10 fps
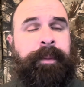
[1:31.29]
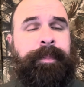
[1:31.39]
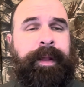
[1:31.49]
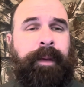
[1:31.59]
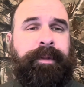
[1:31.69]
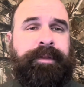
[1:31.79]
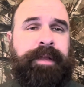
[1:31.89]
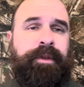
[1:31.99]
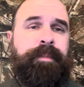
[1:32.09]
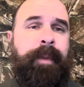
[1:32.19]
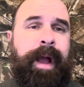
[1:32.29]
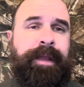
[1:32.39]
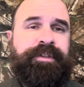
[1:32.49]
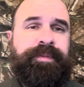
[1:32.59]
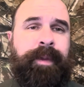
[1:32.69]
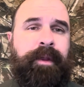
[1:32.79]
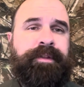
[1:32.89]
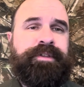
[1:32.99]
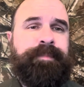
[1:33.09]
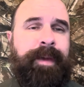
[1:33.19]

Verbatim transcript: but I'm going to tell you my experience